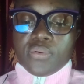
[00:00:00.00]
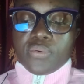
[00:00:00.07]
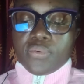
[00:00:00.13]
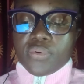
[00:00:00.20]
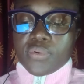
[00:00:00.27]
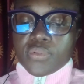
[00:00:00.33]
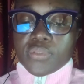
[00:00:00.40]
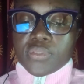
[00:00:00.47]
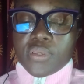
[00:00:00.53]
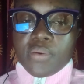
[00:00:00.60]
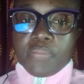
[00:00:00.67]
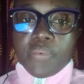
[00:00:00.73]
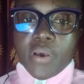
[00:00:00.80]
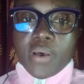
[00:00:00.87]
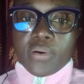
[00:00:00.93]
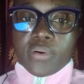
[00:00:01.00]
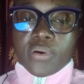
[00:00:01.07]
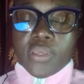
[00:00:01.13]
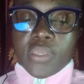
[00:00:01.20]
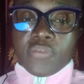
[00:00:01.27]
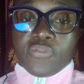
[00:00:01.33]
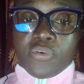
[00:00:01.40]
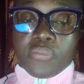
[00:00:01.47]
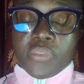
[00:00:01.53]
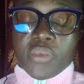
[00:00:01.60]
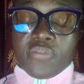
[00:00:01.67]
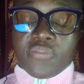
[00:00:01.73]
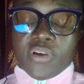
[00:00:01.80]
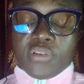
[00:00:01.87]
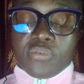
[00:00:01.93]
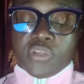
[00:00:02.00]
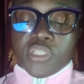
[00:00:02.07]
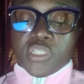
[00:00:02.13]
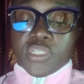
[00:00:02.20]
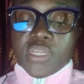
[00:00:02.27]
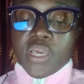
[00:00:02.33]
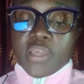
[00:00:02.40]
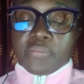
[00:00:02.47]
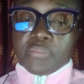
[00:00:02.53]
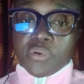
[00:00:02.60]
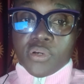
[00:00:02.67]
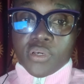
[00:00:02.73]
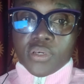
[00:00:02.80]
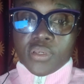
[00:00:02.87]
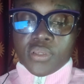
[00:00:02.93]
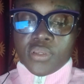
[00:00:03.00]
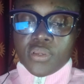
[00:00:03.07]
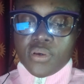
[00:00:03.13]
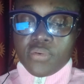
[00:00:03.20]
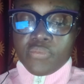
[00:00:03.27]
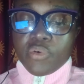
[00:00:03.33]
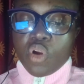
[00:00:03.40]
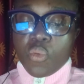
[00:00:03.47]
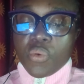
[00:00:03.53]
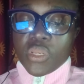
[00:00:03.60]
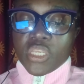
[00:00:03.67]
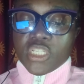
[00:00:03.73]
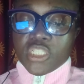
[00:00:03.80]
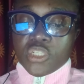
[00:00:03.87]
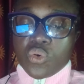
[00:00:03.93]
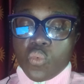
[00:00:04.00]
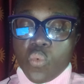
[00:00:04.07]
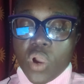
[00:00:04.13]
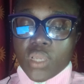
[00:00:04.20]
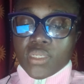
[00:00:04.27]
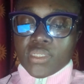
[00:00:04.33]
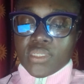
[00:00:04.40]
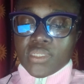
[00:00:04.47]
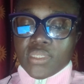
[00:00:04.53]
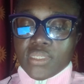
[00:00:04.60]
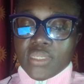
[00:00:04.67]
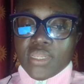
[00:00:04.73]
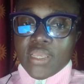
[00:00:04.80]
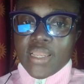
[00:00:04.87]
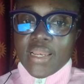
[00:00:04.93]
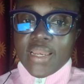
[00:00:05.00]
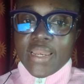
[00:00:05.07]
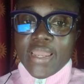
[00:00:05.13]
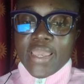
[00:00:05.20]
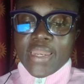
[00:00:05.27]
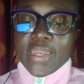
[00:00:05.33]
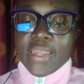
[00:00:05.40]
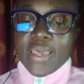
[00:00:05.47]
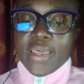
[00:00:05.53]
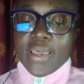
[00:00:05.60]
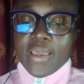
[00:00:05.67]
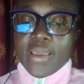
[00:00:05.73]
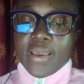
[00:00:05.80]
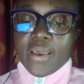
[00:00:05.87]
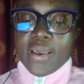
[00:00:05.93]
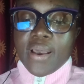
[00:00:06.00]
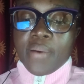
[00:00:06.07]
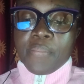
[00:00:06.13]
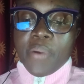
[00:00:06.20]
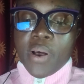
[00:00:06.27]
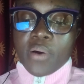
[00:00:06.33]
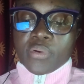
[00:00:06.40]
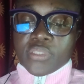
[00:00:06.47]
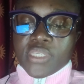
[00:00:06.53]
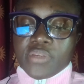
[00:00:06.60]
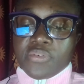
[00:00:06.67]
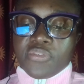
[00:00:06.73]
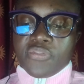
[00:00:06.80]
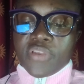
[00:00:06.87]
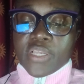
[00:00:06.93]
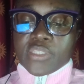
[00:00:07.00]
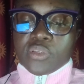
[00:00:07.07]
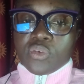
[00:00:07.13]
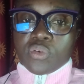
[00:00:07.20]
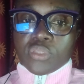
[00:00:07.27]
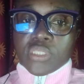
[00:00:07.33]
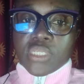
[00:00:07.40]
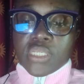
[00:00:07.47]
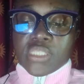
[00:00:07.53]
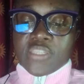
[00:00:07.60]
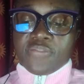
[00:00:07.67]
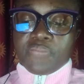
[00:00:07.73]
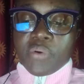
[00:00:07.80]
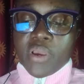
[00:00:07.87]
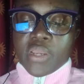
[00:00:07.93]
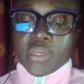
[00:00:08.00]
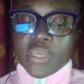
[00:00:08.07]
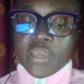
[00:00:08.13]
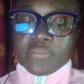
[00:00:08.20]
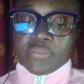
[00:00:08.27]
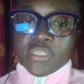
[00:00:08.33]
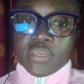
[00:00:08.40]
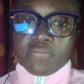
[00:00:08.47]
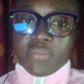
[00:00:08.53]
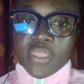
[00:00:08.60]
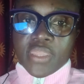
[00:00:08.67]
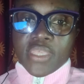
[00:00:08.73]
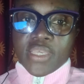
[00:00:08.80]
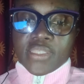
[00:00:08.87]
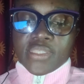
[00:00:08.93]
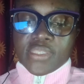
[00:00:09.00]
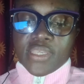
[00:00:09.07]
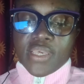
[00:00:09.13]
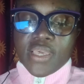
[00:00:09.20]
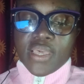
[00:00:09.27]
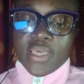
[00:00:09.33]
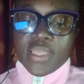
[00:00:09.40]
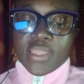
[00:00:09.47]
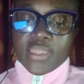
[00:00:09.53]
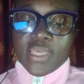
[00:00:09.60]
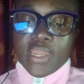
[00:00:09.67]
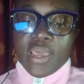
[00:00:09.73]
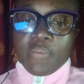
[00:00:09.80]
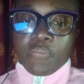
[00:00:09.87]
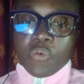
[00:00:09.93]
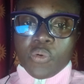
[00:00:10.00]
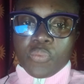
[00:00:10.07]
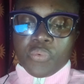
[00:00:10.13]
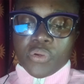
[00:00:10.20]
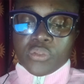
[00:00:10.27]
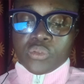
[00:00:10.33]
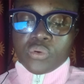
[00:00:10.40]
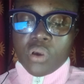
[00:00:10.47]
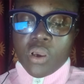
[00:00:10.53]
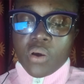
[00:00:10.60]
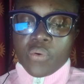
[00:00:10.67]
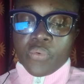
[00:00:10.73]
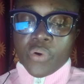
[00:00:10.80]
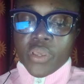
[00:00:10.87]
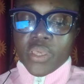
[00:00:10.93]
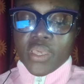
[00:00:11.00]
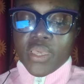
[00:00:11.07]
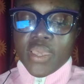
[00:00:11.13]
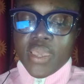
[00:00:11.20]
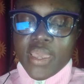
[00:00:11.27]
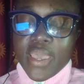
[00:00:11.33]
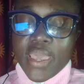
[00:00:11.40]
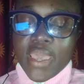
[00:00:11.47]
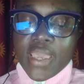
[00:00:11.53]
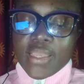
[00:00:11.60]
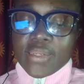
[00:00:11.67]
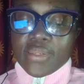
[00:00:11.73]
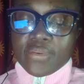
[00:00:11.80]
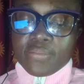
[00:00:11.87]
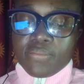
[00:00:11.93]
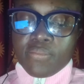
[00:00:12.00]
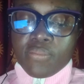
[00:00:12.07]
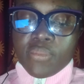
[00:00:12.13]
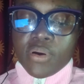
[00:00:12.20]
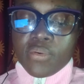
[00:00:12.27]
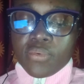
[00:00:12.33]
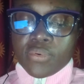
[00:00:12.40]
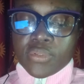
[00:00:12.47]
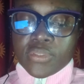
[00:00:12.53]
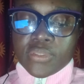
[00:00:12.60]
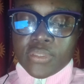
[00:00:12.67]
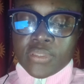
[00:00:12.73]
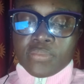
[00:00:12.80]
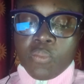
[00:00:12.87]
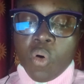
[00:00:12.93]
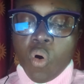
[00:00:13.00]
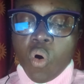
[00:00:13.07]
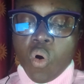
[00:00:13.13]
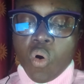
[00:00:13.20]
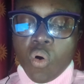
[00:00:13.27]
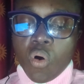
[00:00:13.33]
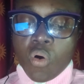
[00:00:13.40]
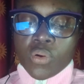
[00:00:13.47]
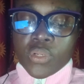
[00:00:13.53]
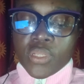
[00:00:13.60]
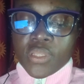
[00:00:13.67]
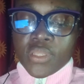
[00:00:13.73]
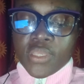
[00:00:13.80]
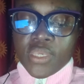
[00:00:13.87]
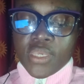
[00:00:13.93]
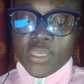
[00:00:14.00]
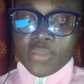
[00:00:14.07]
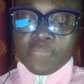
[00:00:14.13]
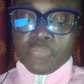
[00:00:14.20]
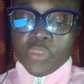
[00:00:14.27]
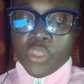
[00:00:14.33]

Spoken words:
was about from the evaluation handbook, recommendation 1, learn about and reflect on alternative paradigms and methods that are appropriate to our work, and it's more on the